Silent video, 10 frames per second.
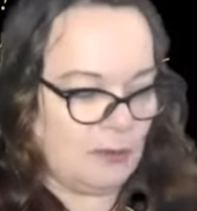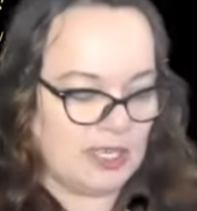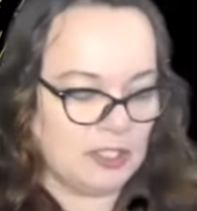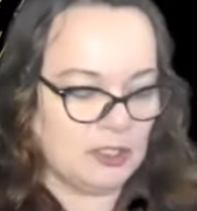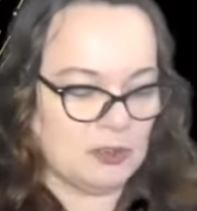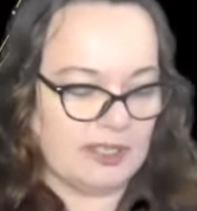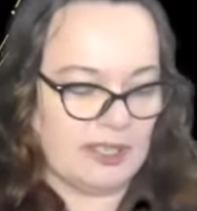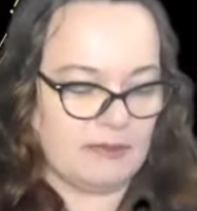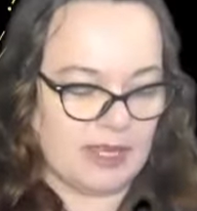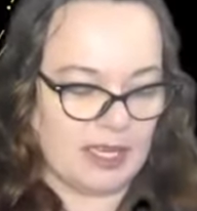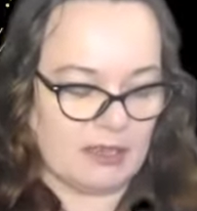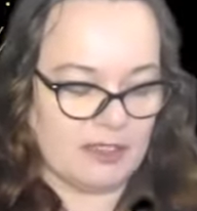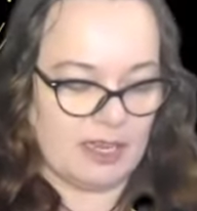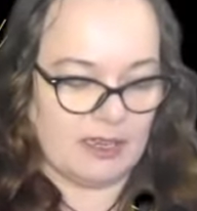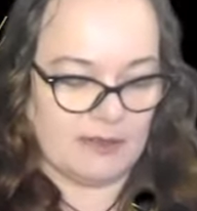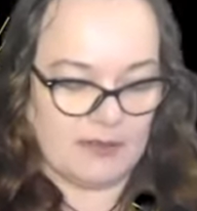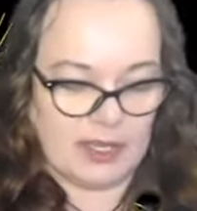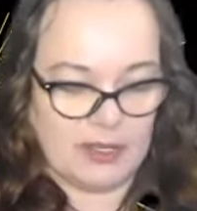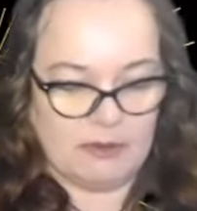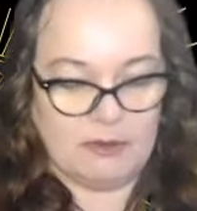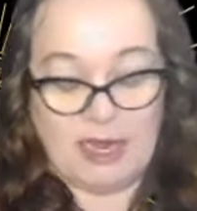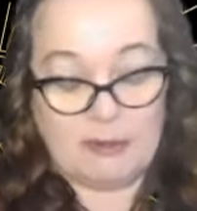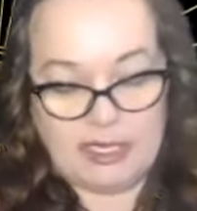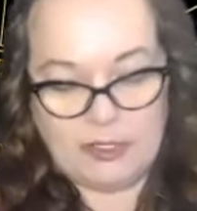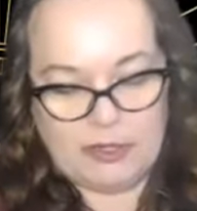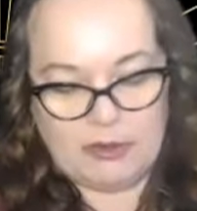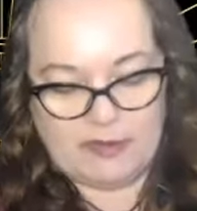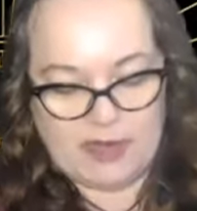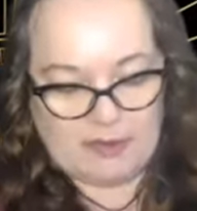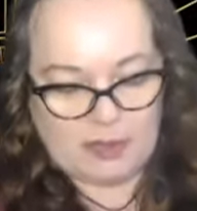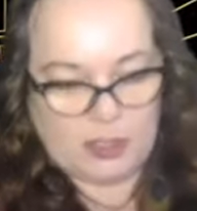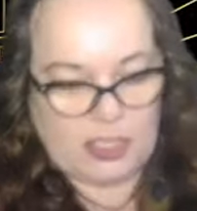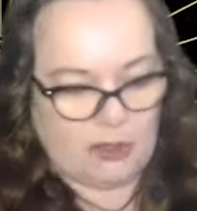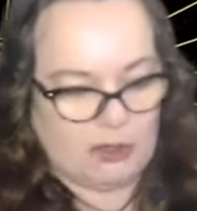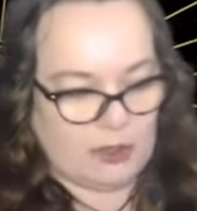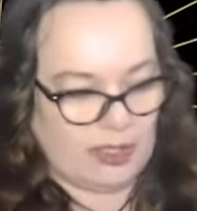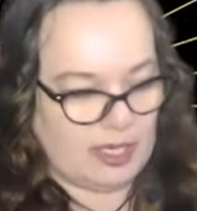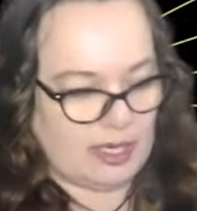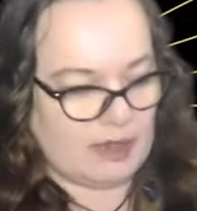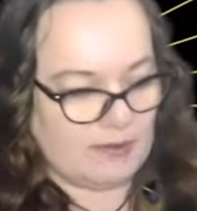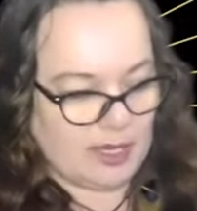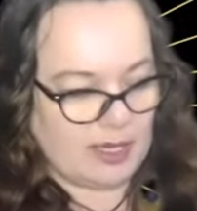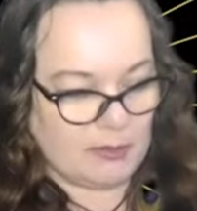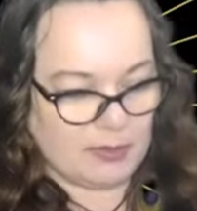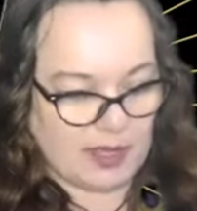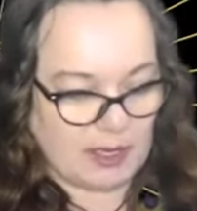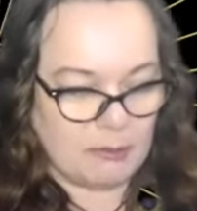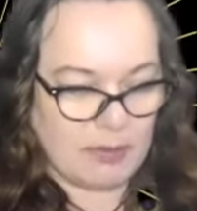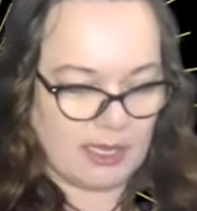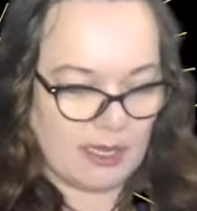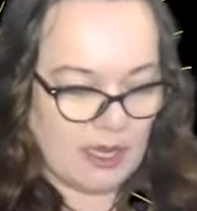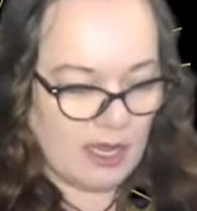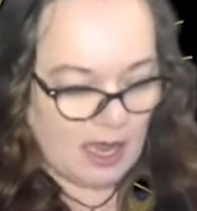When you join Young Living, you don't even have to join Young Living, I don't think, but